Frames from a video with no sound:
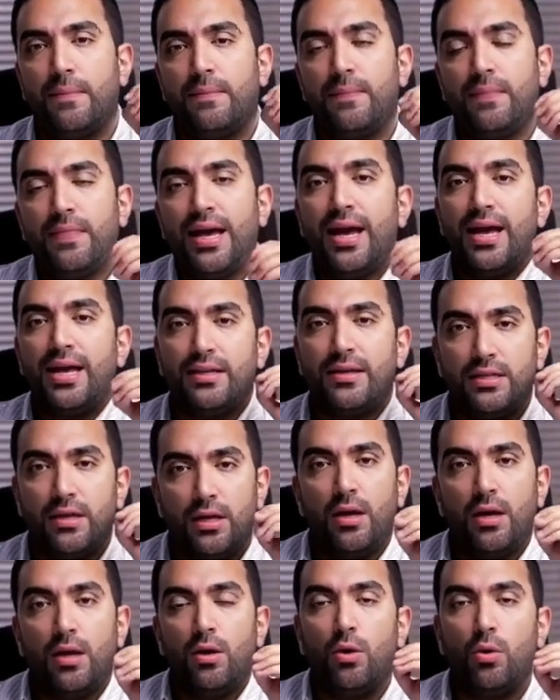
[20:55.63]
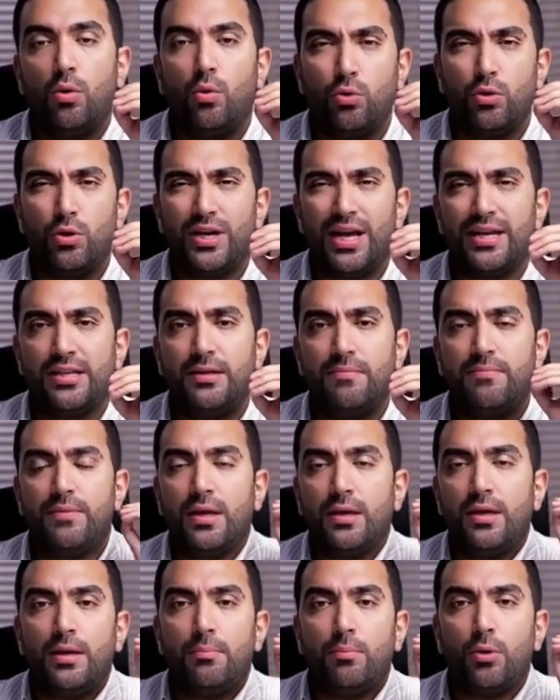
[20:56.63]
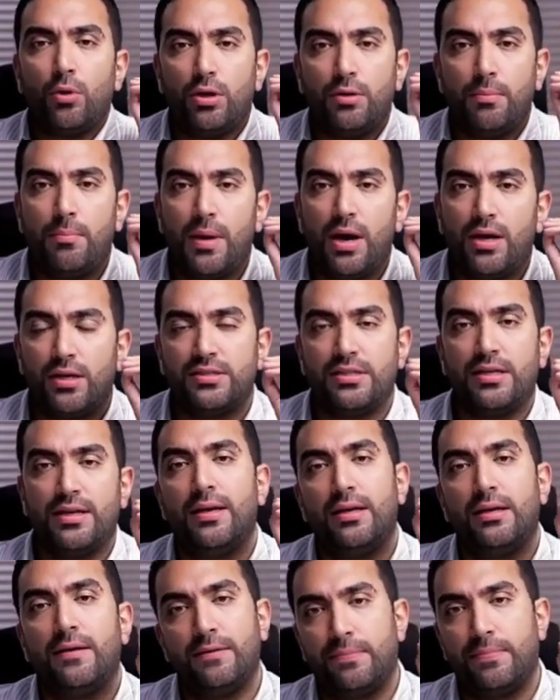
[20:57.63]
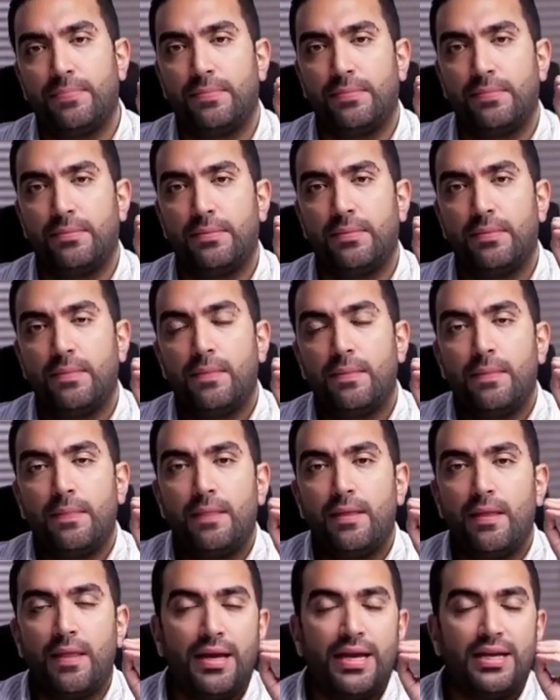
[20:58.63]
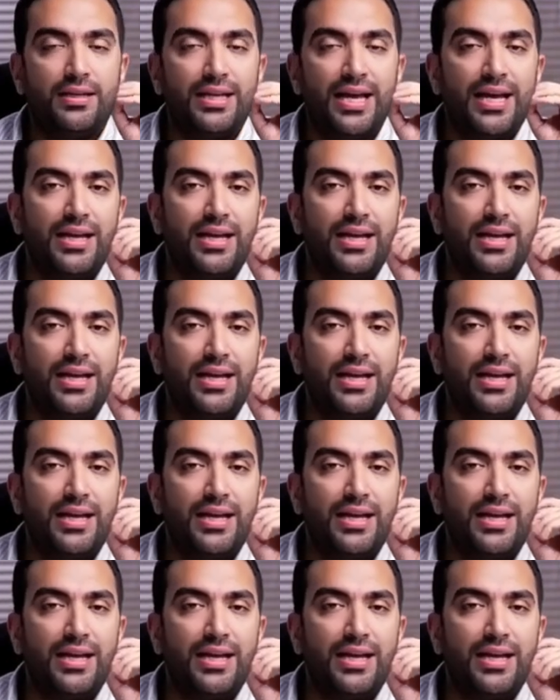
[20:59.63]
Guys, Google has a very important policy, and that